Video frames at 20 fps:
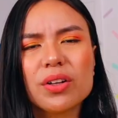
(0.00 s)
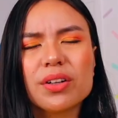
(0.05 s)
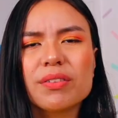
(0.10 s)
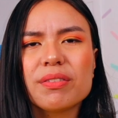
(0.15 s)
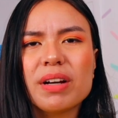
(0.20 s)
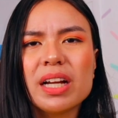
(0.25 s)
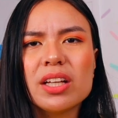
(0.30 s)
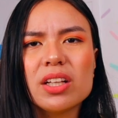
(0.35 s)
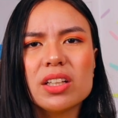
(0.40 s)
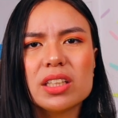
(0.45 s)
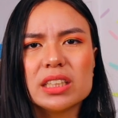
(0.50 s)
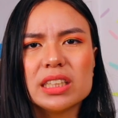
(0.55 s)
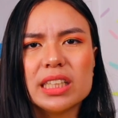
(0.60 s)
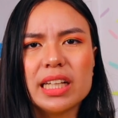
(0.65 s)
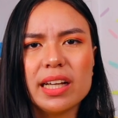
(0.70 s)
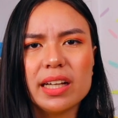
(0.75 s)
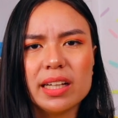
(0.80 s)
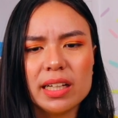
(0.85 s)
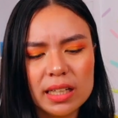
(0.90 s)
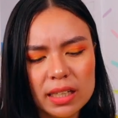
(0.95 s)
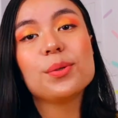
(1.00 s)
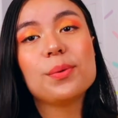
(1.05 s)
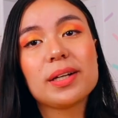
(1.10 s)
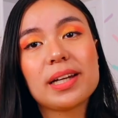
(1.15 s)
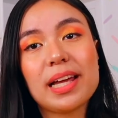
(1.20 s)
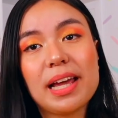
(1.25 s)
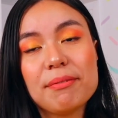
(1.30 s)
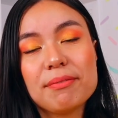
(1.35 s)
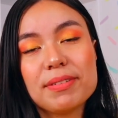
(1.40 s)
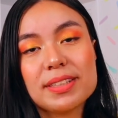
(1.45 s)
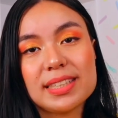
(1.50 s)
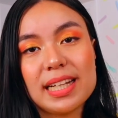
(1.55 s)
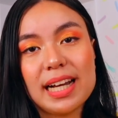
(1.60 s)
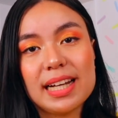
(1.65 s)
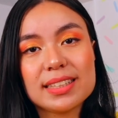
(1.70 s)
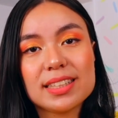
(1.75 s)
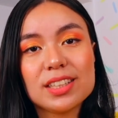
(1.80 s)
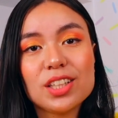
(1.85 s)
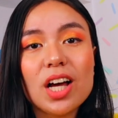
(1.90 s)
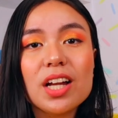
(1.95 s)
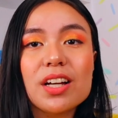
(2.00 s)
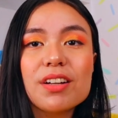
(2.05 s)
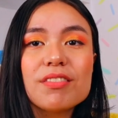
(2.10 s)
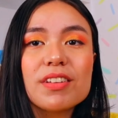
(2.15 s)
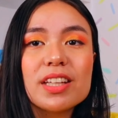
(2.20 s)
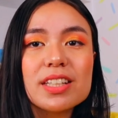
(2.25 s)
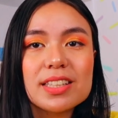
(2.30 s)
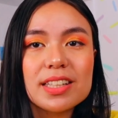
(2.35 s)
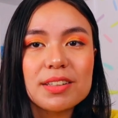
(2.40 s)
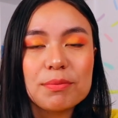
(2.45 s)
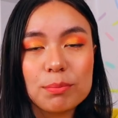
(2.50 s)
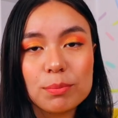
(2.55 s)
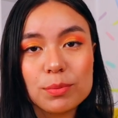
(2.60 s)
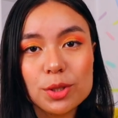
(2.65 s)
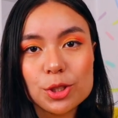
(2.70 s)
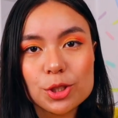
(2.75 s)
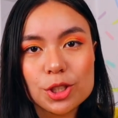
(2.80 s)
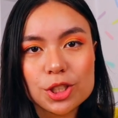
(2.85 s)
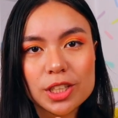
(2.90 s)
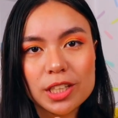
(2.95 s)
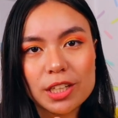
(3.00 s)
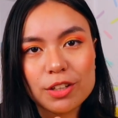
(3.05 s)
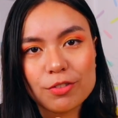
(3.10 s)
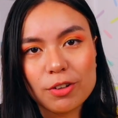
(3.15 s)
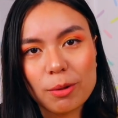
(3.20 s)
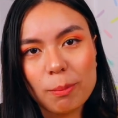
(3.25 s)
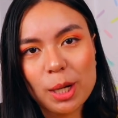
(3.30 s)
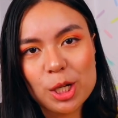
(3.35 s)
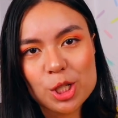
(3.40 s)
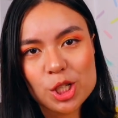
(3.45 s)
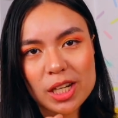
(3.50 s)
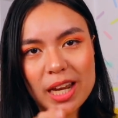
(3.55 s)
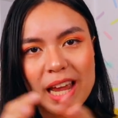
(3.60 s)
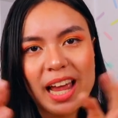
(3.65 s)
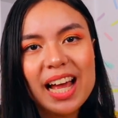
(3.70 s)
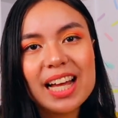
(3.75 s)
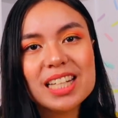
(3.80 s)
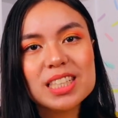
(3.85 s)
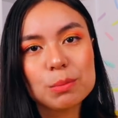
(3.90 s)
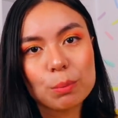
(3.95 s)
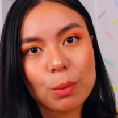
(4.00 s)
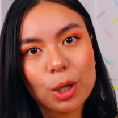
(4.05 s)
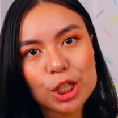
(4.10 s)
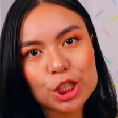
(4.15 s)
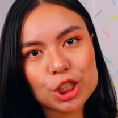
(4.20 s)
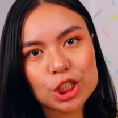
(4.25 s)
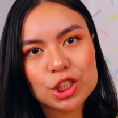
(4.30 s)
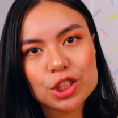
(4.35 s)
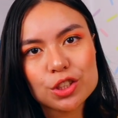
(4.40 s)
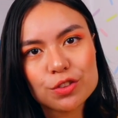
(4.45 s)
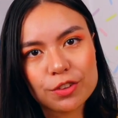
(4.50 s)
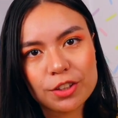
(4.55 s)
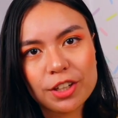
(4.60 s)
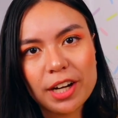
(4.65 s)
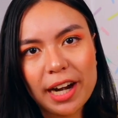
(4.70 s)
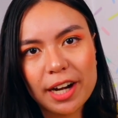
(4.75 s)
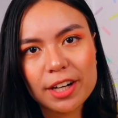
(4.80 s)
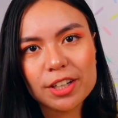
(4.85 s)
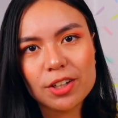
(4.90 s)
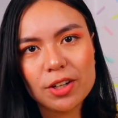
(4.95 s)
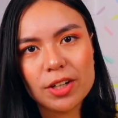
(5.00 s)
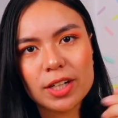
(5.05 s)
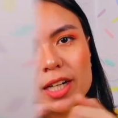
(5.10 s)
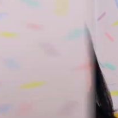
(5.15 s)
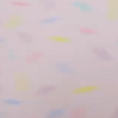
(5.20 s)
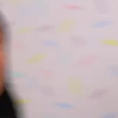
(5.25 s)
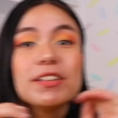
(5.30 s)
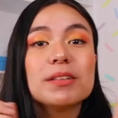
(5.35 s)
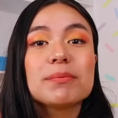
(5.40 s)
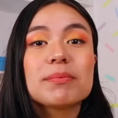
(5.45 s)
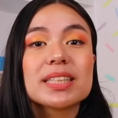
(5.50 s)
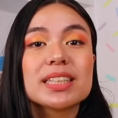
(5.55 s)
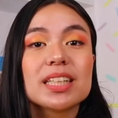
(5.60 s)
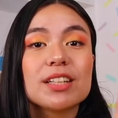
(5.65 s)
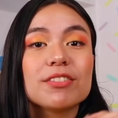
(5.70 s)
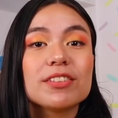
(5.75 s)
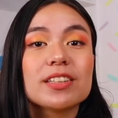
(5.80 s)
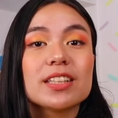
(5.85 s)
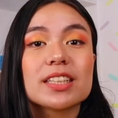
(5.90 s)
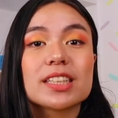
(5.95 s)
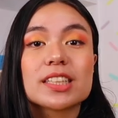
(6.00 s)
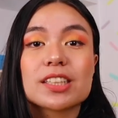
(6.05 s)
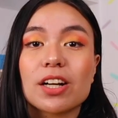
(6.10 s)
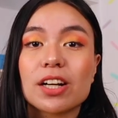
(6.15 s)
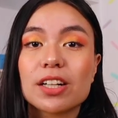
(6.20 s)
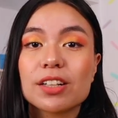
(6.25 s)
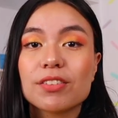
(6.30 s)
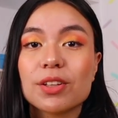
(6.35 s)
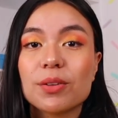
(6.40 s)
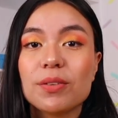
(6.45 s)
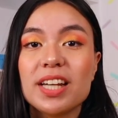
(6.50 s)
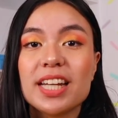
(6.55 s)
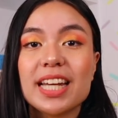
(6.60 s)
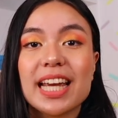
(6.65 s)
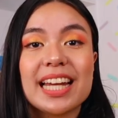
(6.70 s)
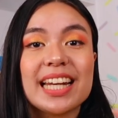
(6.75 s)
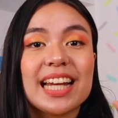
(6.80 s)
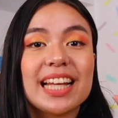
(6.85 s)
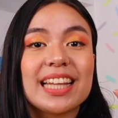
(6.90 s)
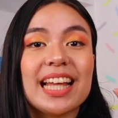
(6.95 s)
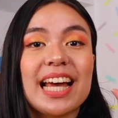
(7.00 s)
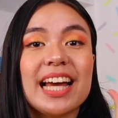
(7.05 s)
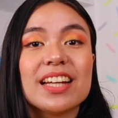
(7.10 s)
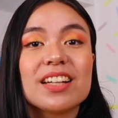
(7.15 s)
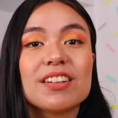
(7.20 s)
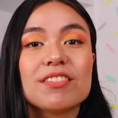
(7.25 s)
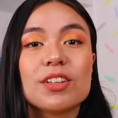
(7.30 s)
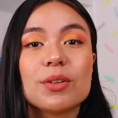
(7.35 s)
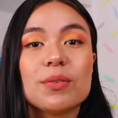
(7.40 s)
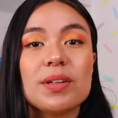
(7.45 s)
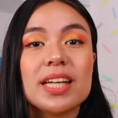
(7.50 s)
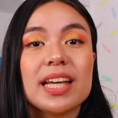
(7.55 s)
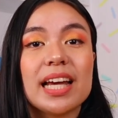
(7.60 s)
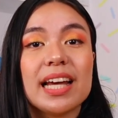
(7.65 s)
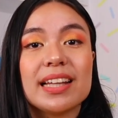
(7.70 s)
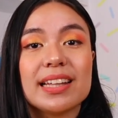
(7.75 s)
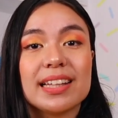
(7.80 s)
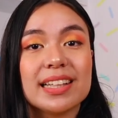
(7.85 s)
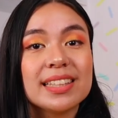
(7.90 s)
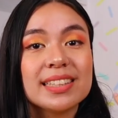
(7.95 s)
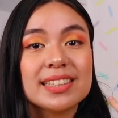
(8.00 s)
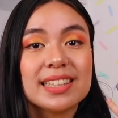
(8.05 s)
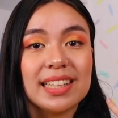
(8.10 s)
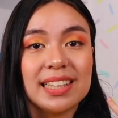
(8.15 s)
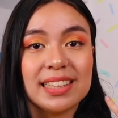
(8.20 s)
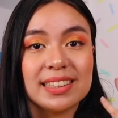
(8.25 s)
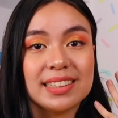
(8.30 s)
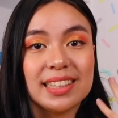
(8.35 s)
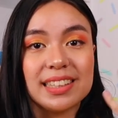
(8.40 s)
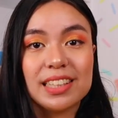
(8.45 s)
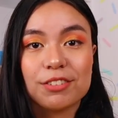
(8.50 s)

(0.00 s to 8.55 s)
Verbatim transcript: on a regular day. I do want to emphasize a lot of this nutrition information has margins for error. I film myself at the start of the week and at the end of the week, and this is the